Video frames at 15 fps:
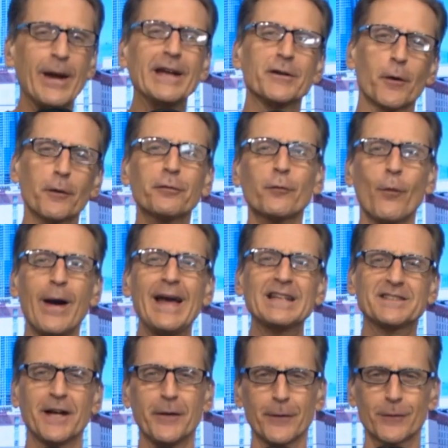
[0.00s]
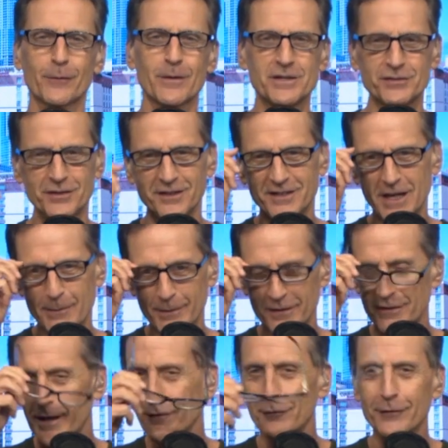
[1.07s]
great earthquakes. I heard a Christian tell
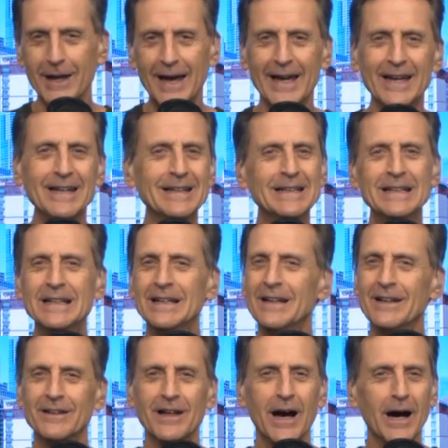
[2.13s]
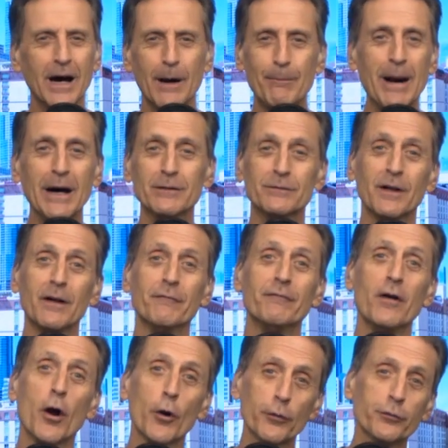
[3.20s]
me the other day about
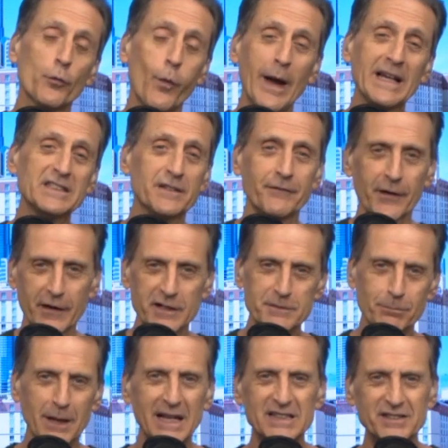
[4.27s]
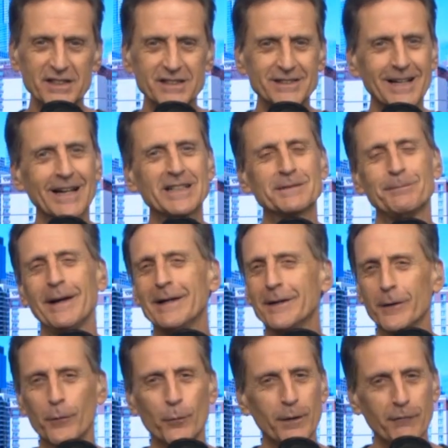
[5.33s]
earthquakes in various places. I
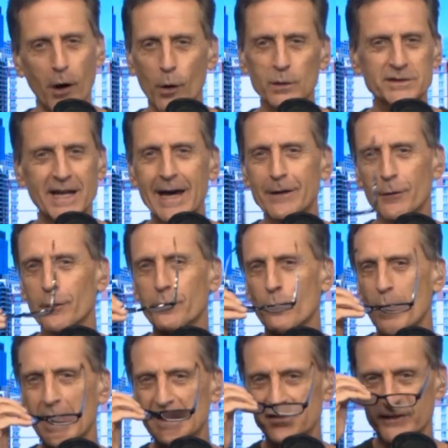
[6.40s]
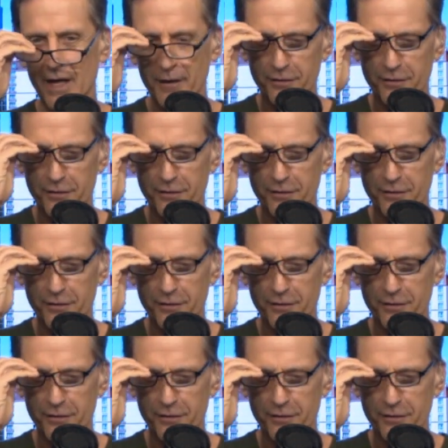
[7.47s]
explained to her we've always had earthquakes,